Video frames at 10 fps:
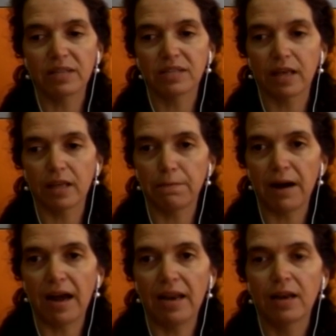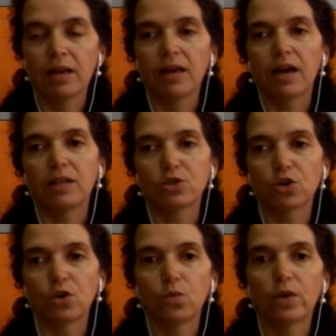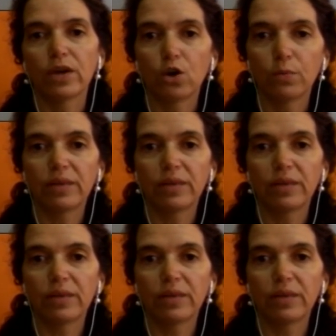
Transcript: Sedapal. And so we hope